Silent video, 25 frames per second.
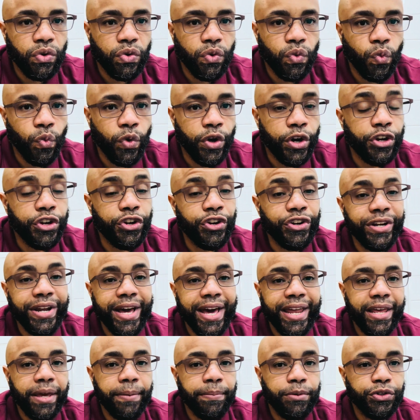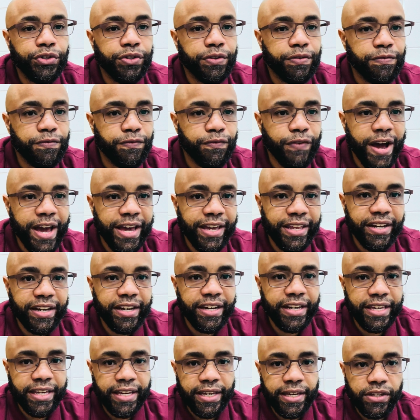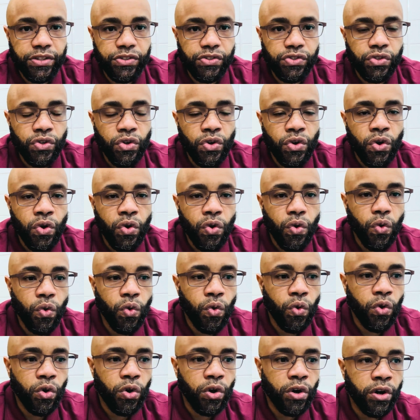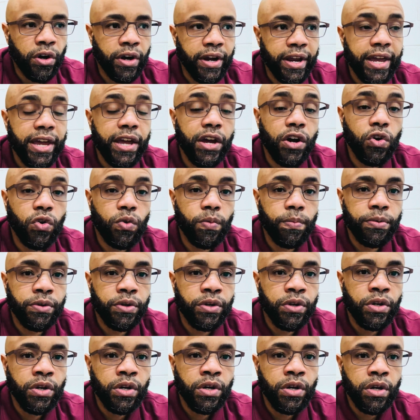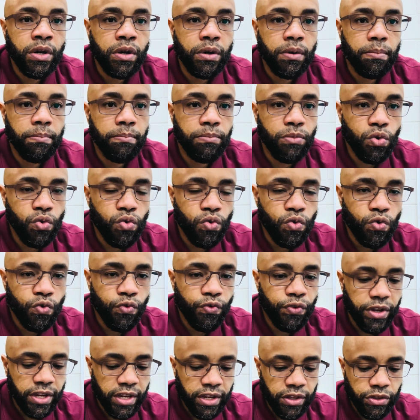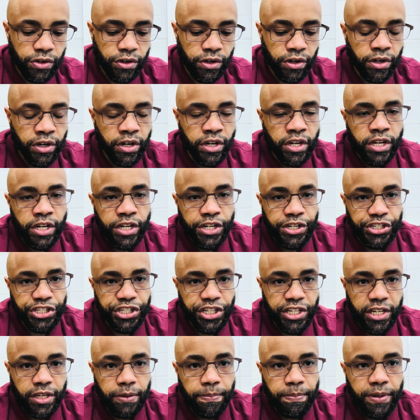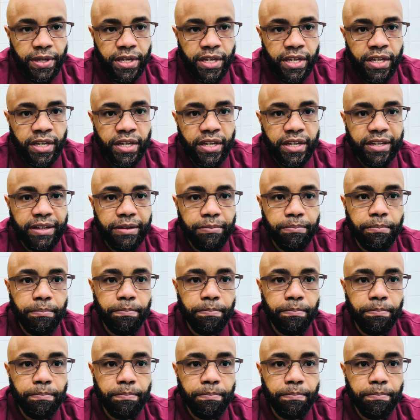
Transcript: where you're not able to fight against or help move either GDP,